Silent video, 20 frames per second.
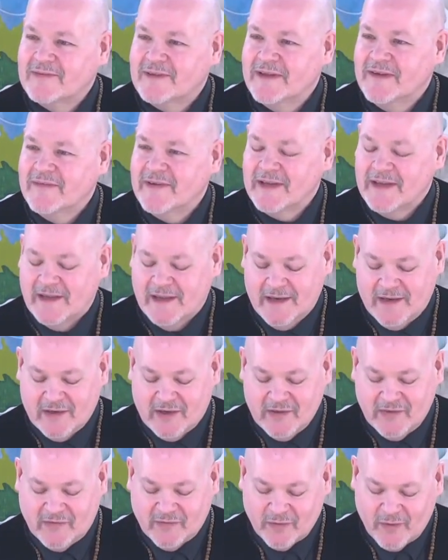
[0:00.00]
living in a
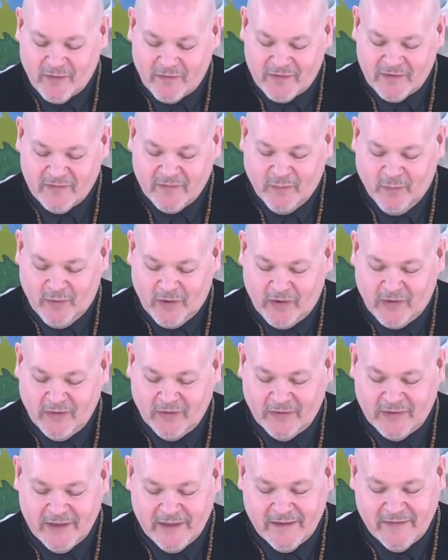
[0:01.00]
conservative
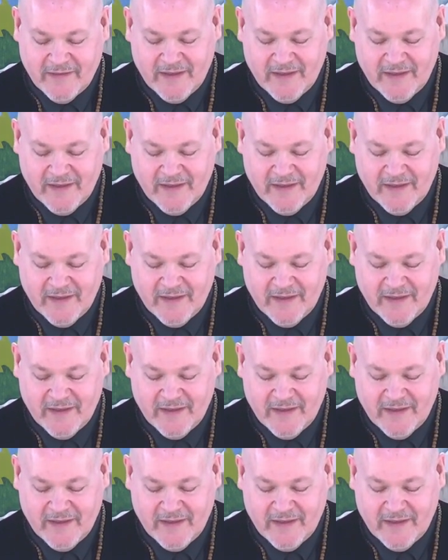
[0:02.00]
world